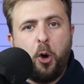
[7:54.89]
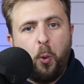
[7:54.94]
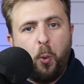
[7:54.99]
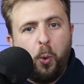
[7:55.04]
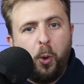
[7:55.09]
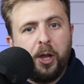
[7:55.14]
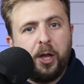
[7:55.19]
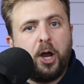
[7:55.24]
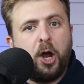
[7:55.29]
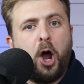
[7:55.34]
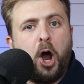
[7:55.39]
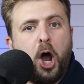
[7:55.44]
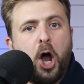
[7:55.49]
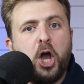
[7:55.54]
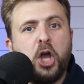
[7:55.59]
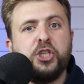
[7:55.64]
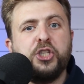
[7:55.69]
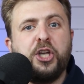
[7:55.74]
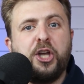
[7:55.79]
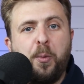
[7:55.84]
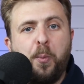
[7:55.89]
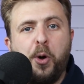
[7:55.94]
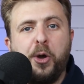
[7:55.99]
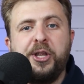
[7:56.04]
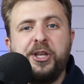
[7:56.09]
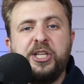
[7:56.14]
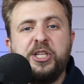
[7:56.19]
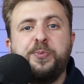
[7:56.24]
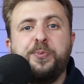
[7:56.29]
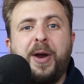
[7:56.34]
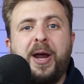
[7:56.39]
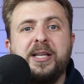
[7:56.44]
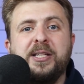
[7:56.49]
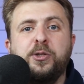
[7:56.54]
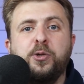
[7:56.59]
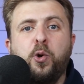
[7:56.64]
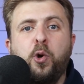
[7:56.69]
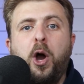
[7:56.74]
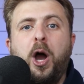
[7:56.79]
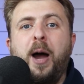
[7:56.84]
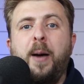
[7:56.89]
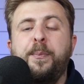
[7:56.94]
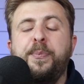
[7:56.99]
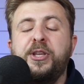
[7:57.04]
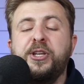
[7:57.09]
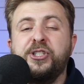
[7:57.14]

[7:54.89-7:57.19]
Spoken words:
will cause the commodities price to go up.